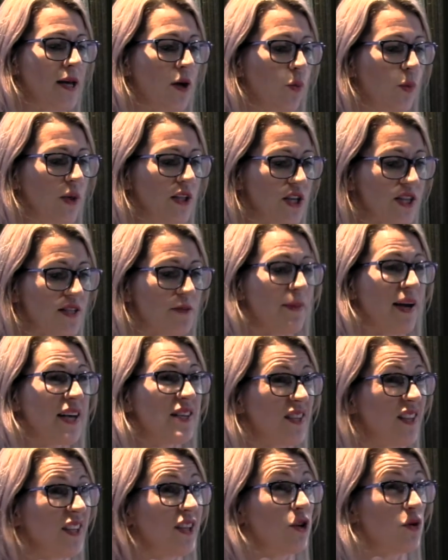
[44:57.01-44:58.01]
And we just
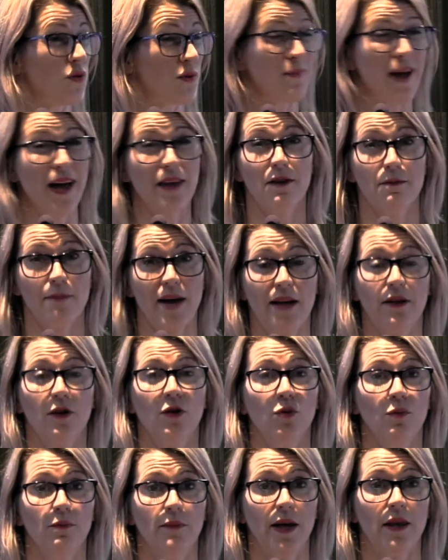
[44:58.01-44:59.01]
basically use
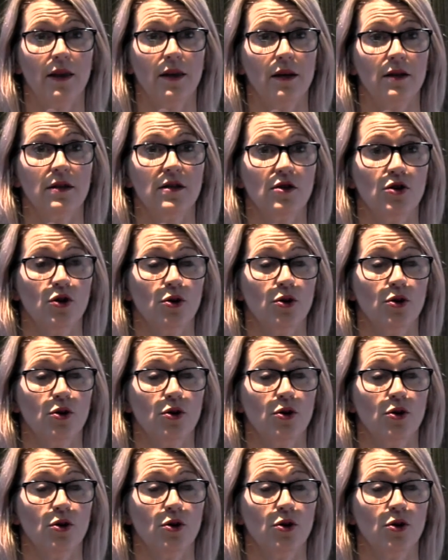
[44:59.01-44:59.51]
mathematical methods